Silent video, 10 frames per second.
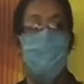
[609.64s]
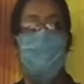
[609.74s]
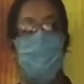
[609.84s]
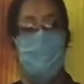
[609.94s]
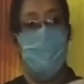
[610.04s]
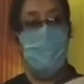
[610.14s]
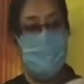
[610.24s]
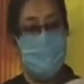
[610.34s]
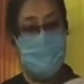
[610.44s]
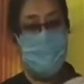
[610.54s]
So they are
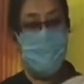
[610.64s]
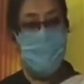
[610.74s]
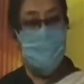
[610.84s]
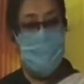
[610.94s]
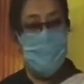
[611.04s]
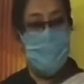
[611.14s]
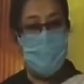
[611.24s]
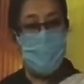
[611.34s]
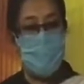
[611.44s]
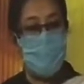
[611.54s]
collecting the newspapers
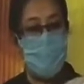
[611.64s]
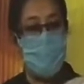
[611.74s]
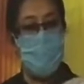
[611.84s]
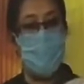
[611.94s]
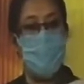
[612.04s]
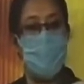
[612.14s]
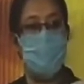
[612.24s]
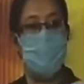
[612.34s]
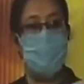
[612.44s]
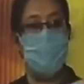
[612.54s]
from the students and your
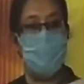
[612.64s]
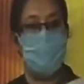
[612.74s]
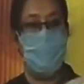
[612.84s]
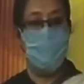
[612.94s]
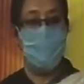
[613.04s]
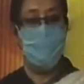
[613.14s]
next step is done.